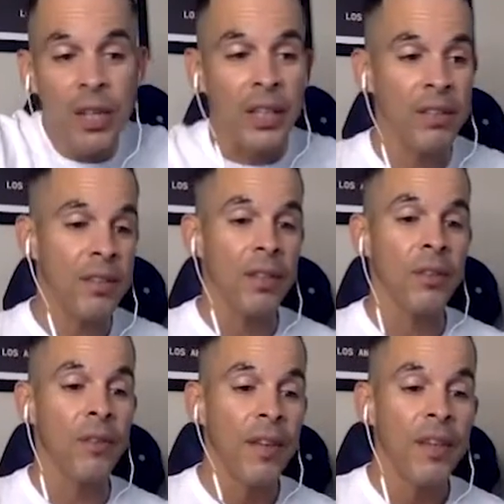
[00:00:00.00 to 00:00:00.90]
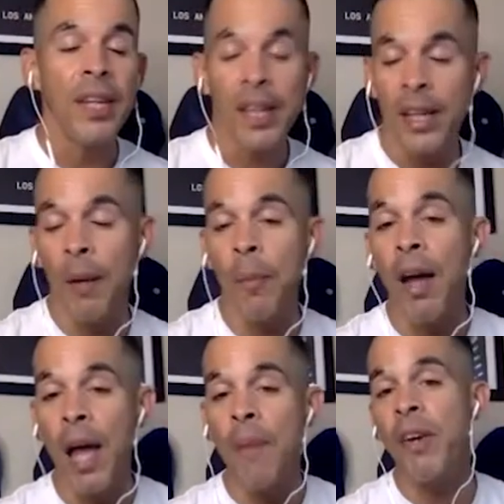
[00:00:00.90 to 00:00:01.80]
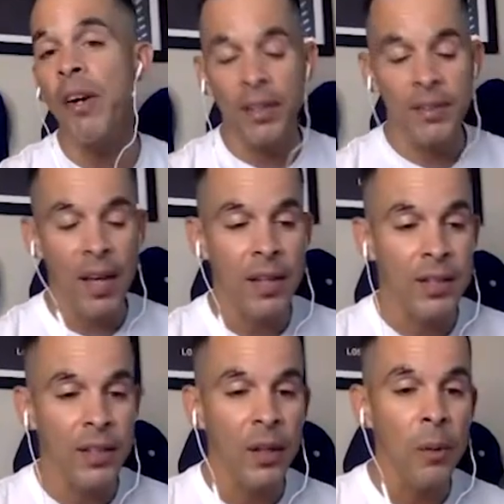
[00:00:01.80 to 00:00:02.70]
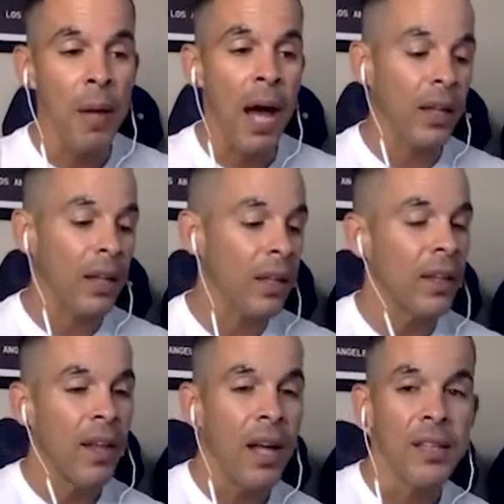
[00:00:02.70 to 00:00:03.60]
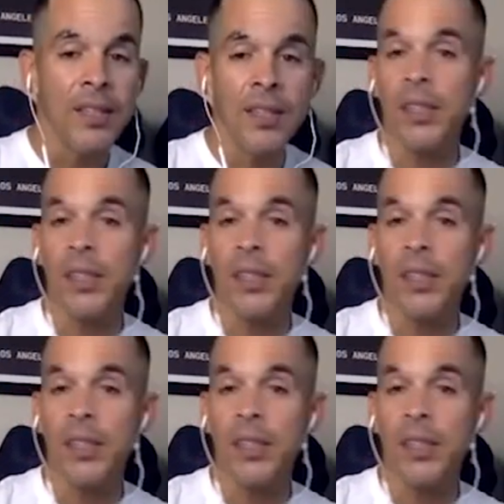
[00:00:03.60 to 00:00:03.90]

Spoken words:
great. So yeah, I am very excited to go back and see.